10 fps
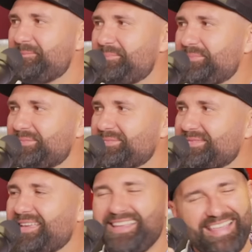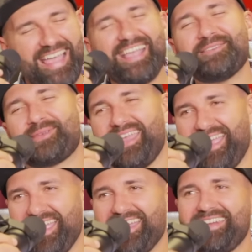No, you can. Yeah, you
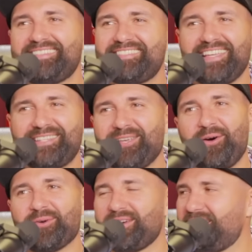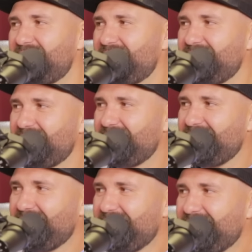can. It's stick deodorant.
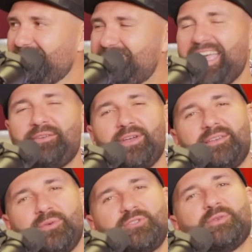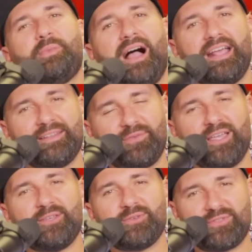No. David, would you mind if I
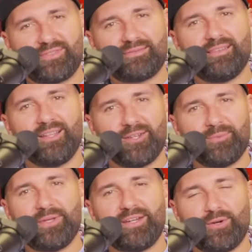use a little bit of